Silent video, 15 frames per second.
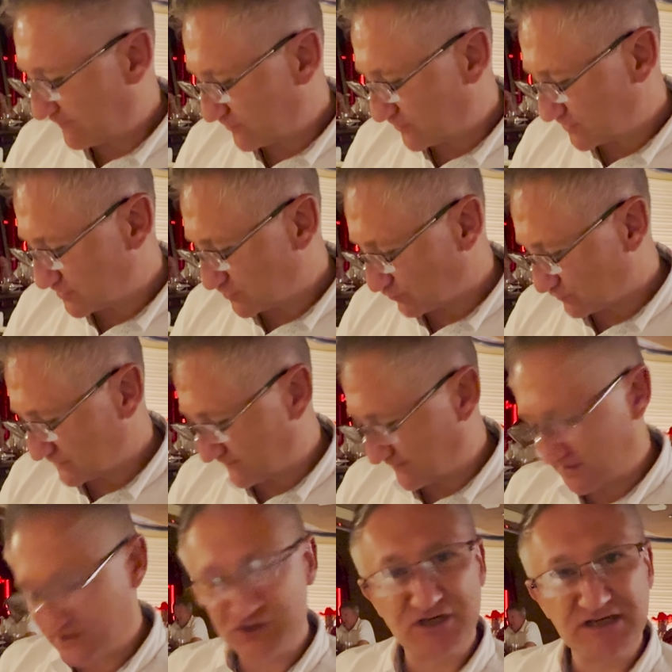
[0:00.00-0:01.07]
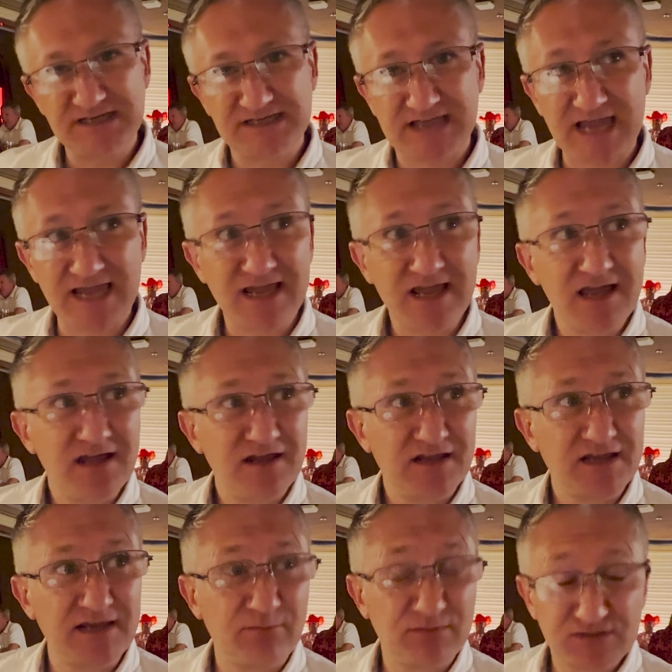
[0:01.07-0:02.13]
you the scores for the cheesecake.
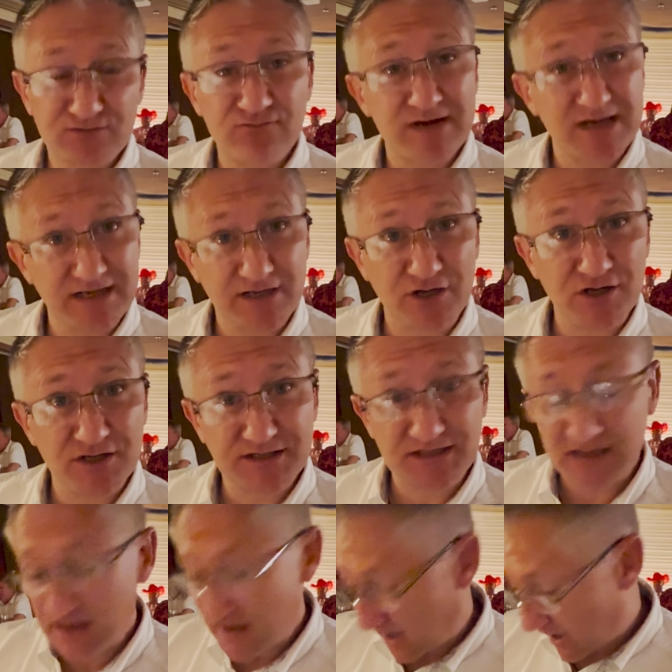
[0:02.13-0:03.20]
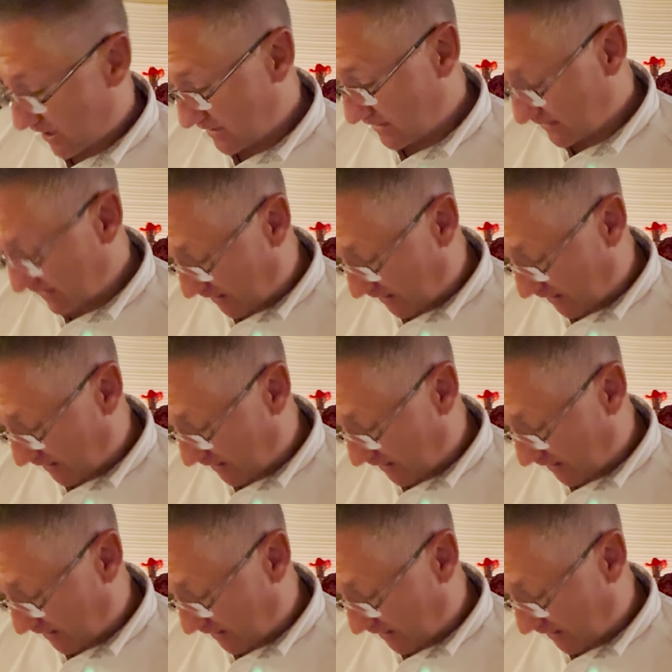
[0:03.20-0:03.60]
It was really good. I